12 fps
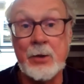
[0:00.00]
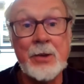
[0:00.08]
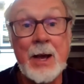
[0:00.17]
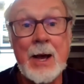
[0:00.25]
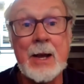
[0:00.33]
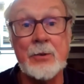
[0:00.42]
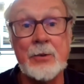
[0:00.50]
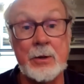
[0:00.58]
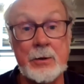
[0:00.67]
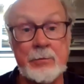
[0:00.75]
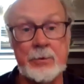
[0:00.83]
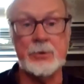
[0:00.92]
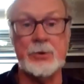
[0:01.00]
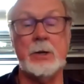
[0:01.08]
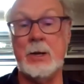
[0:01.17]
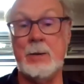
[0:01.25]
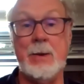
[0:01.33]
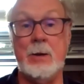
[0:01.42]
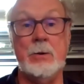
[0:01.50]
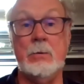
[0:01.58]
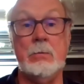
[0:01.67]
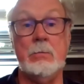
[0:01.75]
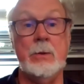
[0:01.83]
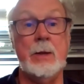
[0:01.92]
as high as a division commander